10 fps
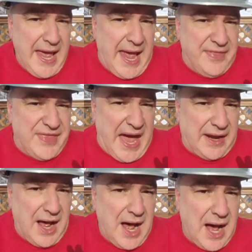and
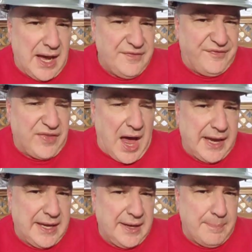that
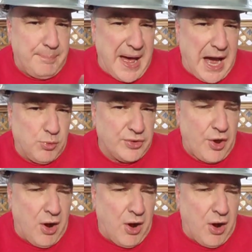high-flying, powered